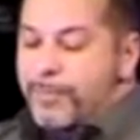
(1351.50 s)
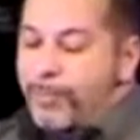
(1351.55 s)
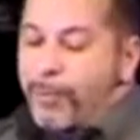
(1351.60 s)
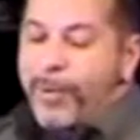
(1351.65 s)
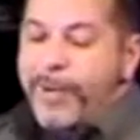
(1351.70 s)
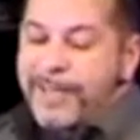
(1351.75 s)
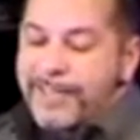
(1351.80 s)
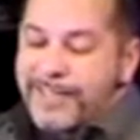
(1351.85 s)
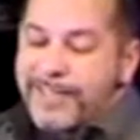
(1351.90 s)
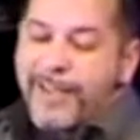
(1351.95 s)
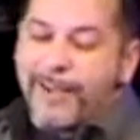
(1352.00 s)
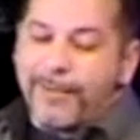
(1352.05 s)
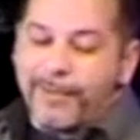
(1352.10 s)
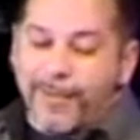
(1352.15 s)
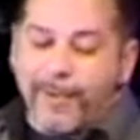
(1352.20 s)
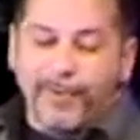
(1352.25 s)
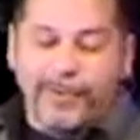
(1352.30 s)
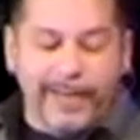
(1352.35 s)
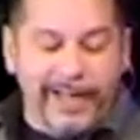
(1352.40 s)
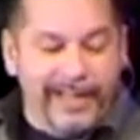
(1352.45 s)
pre cell
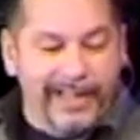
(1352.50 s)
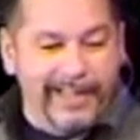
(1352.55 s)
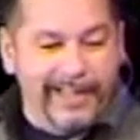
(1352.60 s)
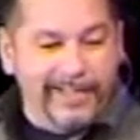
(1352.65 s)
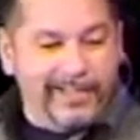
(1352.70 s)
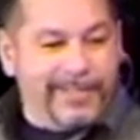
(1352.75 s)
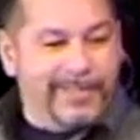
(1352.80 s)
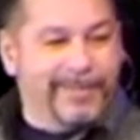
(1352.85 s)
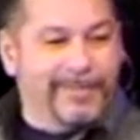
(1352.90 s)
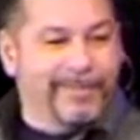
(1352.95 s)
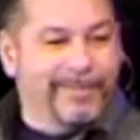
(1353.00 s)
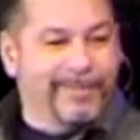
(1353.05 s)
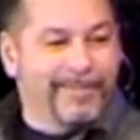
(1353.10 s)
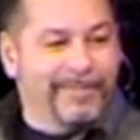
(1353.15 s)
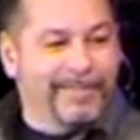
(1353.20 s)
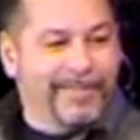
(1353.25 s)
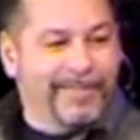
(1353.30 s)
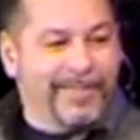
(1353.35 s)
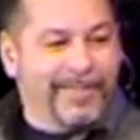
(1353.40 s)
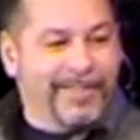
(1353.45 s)
phone days,
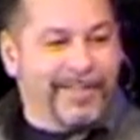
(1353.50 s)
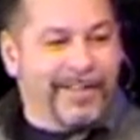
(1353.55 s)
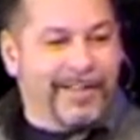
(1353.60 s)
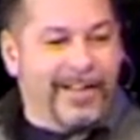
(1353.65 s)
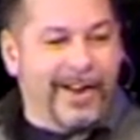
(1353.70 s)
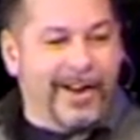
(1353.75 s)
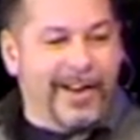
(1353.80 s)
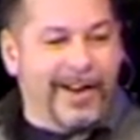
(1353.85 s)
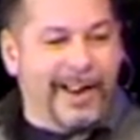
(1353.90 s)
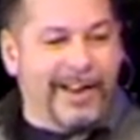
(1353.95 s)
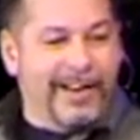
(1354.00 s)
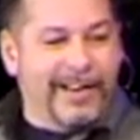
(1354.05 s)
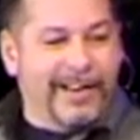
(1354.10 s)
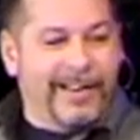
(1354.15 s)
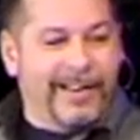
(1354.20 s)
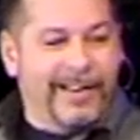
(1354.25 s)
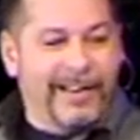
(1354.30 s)
all right?